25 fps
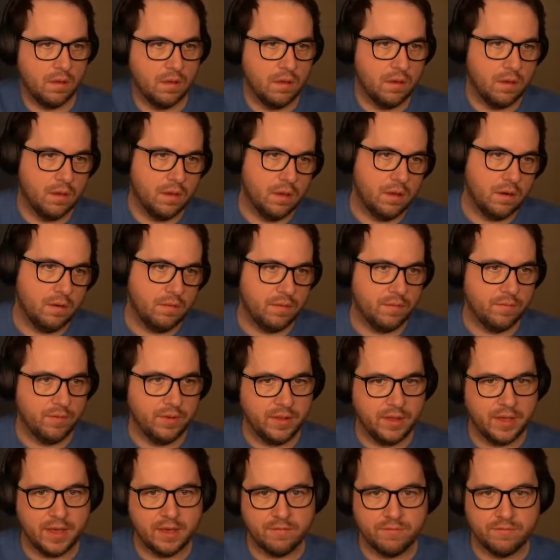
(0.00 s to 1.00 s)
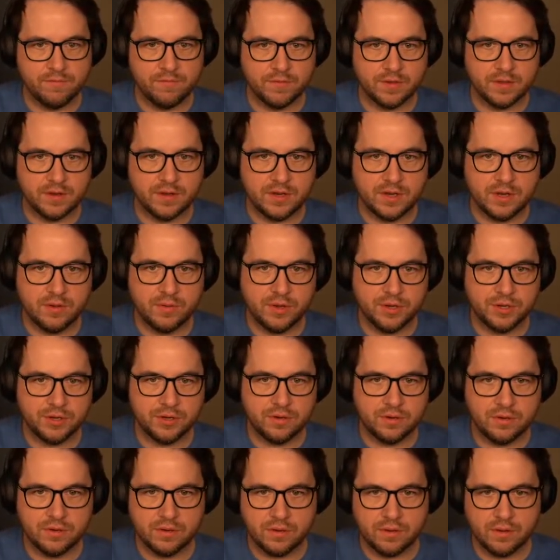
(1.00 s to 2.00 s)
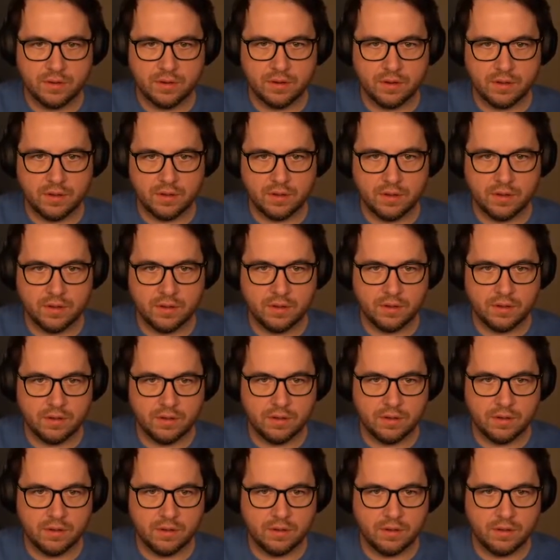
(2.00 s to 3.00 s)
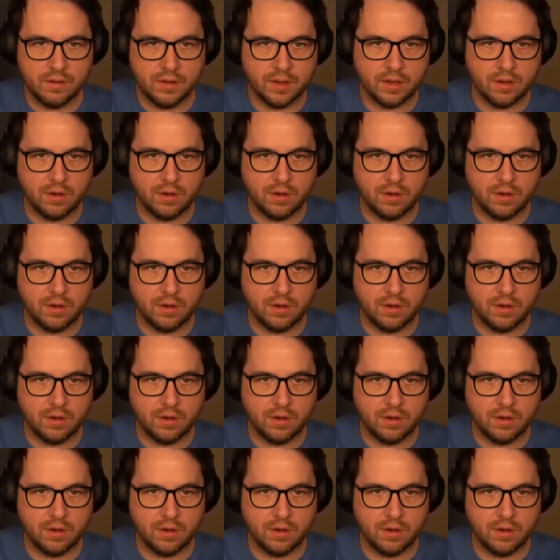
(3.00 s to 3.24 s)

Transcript: I don't really have continuation, like